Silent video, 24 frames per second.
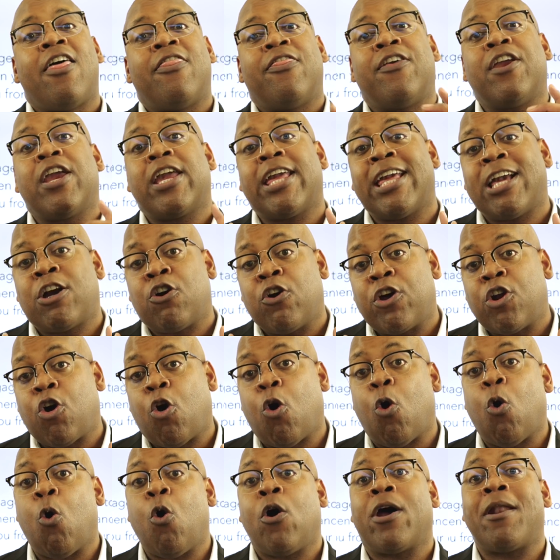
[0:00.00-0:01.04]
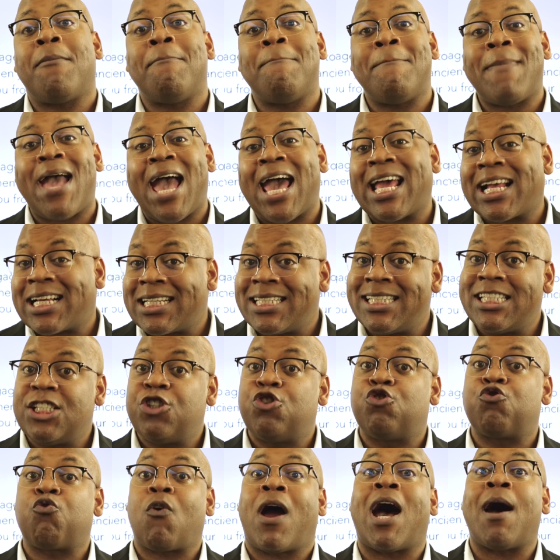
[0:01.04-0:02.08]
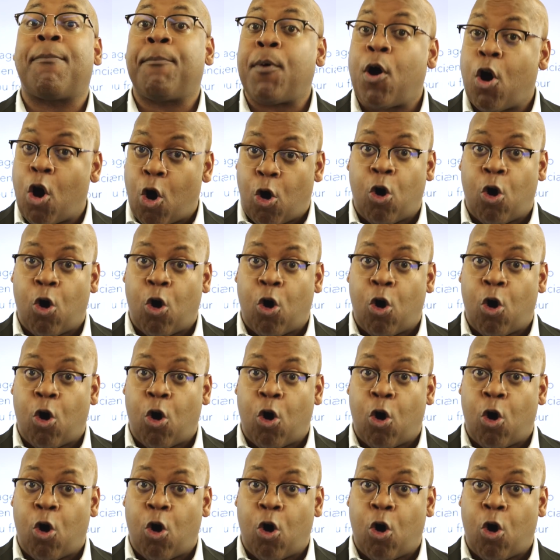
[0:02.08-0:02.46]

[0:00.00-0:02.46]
they're going to automatically drop